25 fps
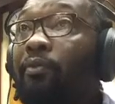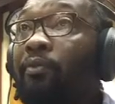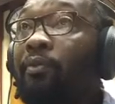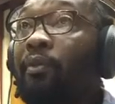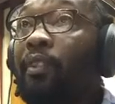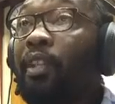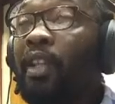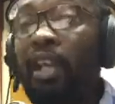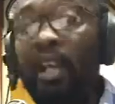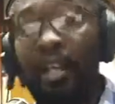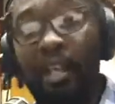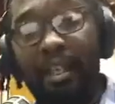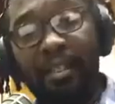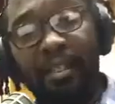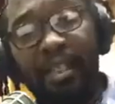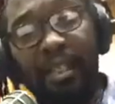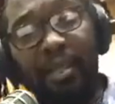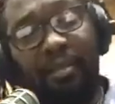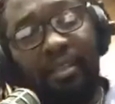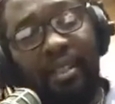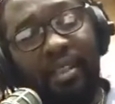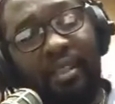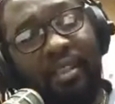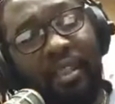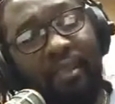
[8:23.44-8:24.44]
And it
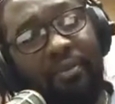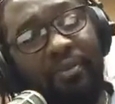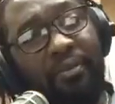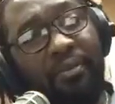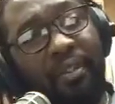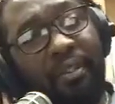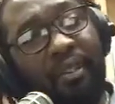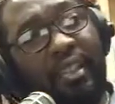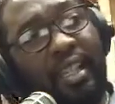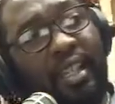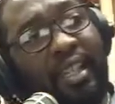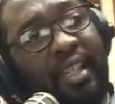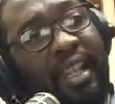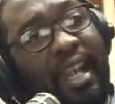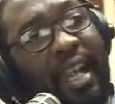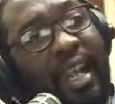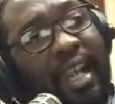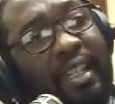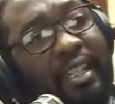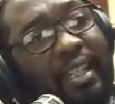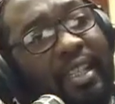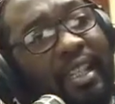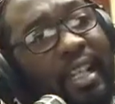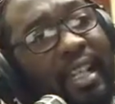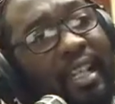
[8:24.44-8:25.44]
seems as if the
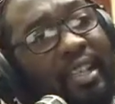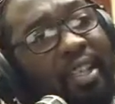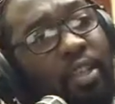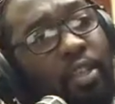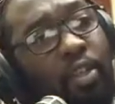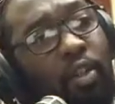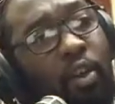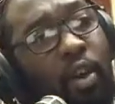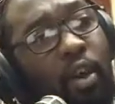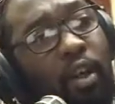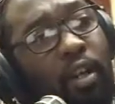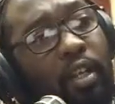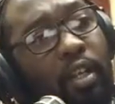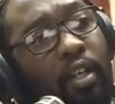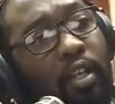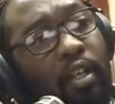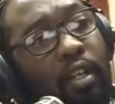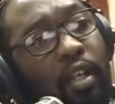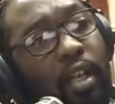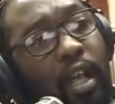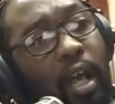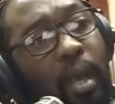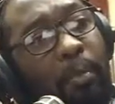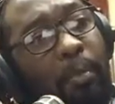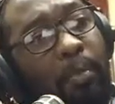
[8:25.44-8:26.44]
9 days talk
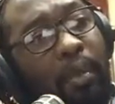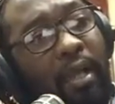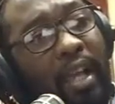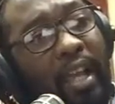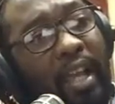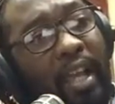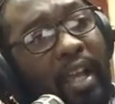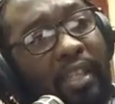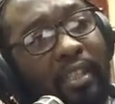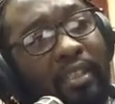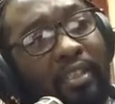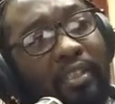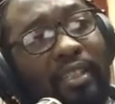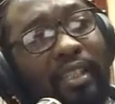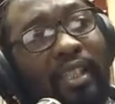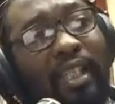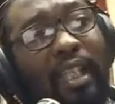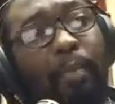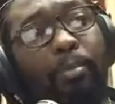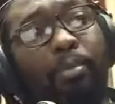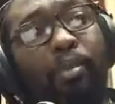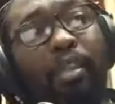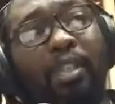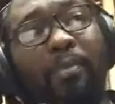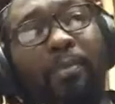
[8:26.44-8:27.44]
applies to
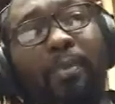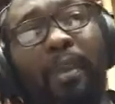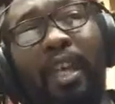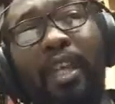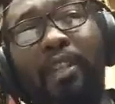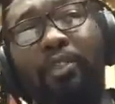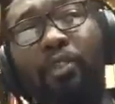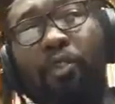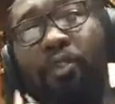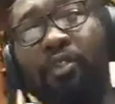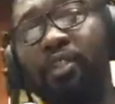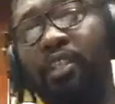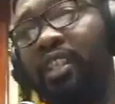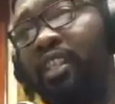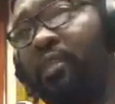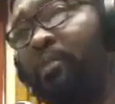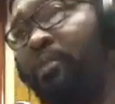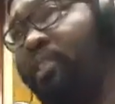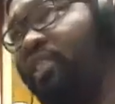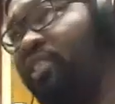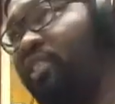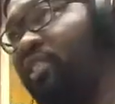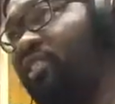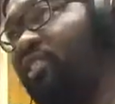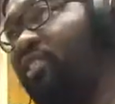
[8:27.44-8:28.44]
leptospirosis,
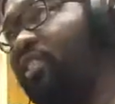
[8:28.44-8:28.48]
because